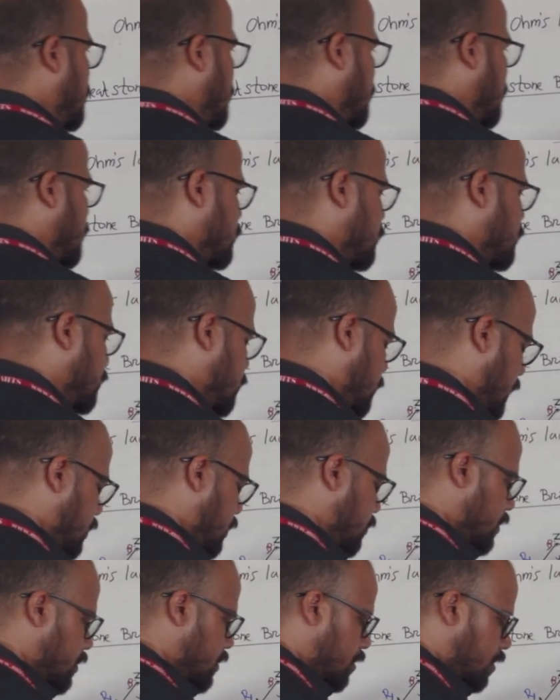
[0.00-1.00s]
So what
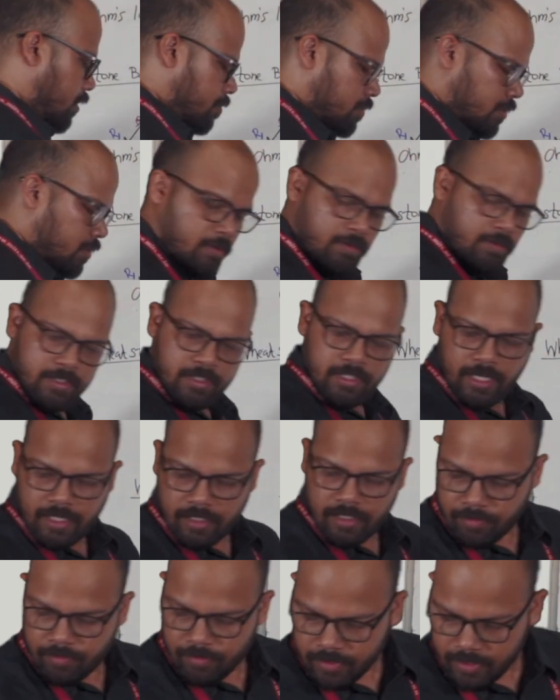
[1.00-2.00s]
we observe is that if
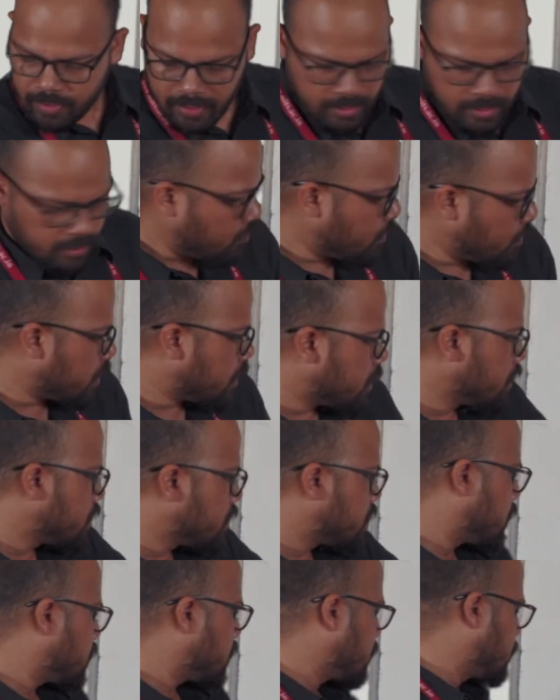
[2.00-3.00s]
you equate this
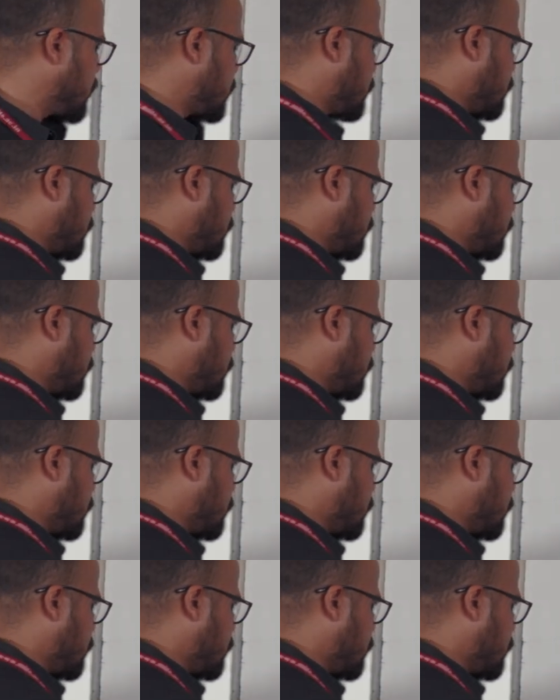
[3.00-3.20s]
and this,